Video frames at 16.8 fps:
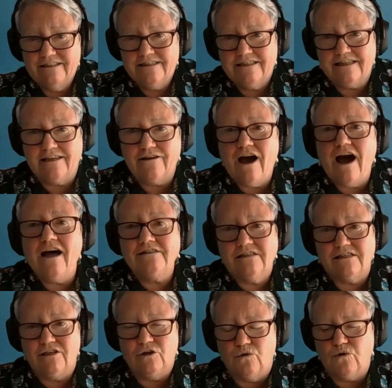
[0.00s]
to
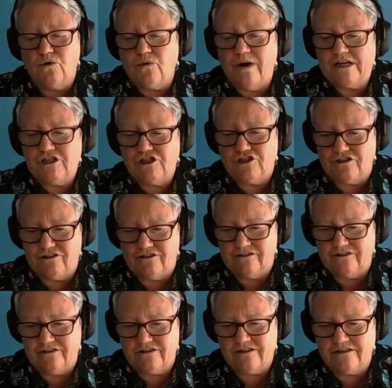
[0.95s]
answer your
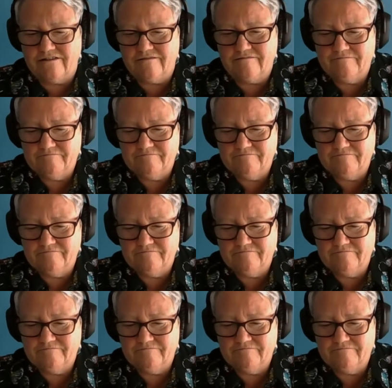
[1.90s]
questions.